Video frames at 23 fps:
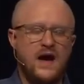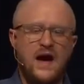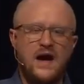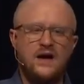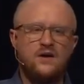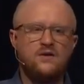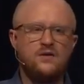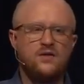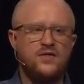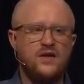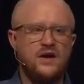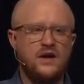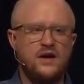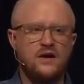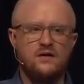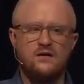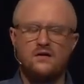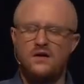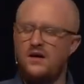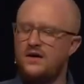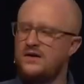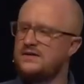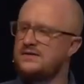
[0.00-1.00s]
I don't think,
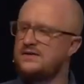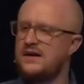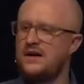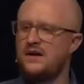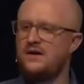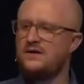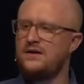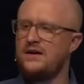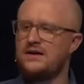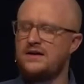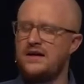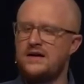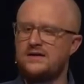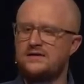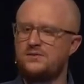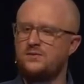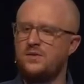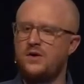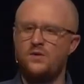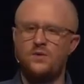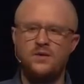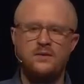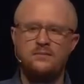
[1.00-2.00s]
honestly, I don't think
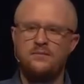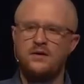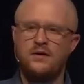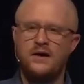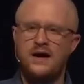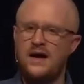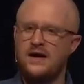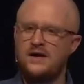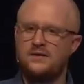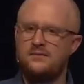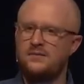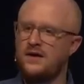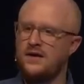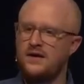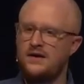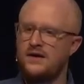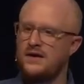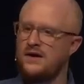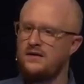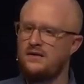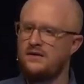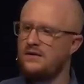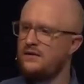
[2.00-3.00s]
that's what Wimber had in
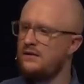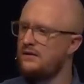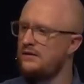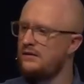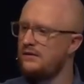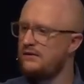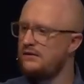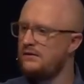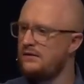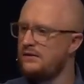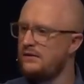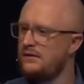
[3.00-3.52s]
mind either.